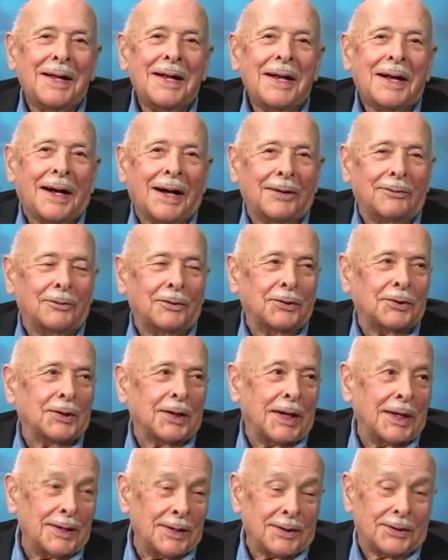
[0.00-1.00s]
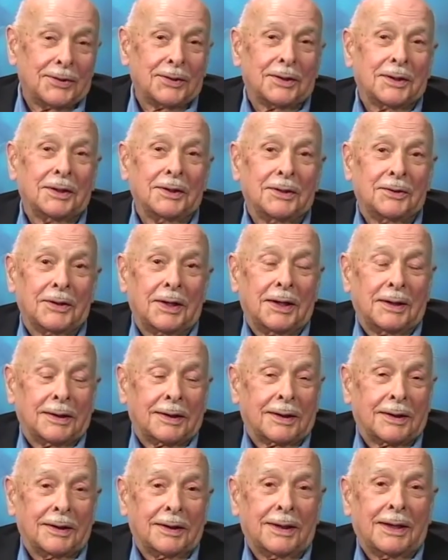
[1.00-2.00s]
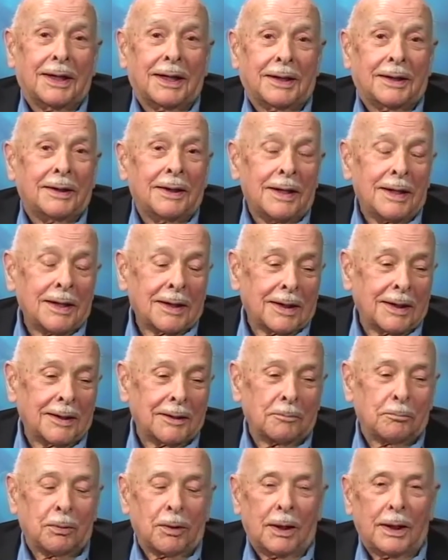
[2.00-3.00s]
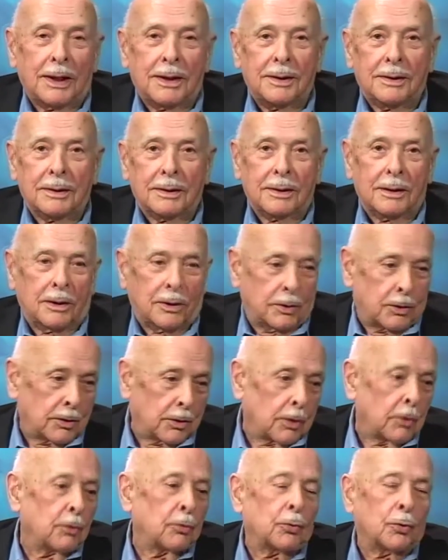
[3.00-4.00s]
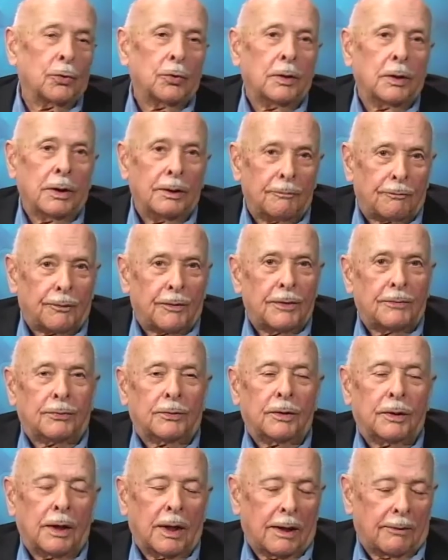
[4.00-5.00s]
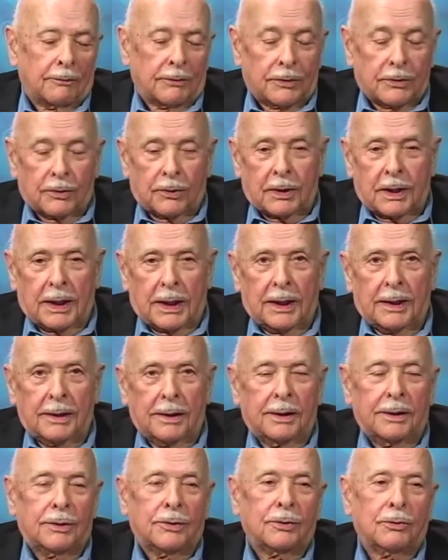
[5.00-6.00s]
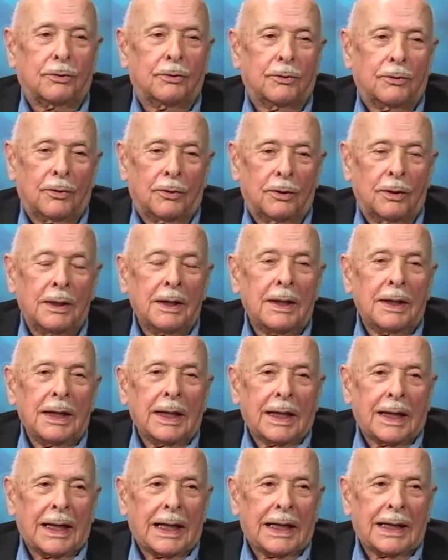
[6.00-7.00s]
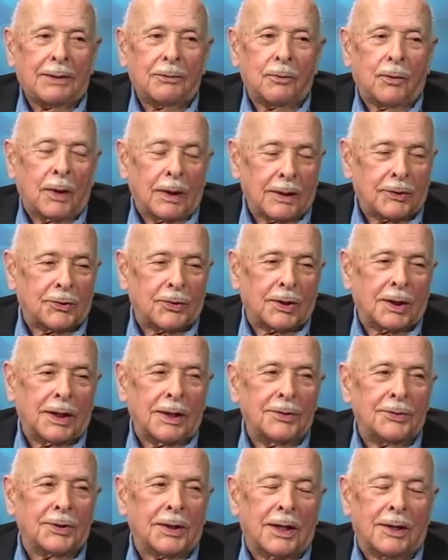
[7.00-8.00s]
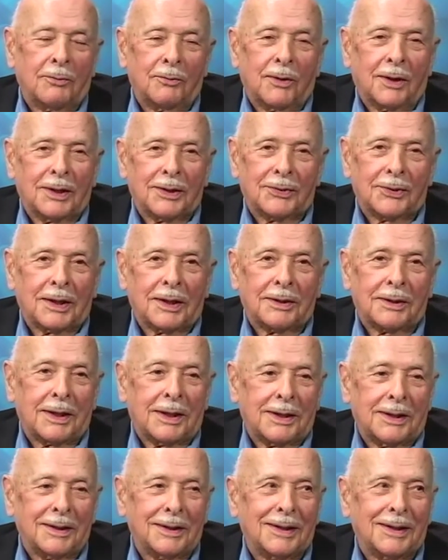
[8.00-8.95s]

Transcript: I resigned as a cadet and applied to go to infantry officer candidate school. And what a change that was, I tell you.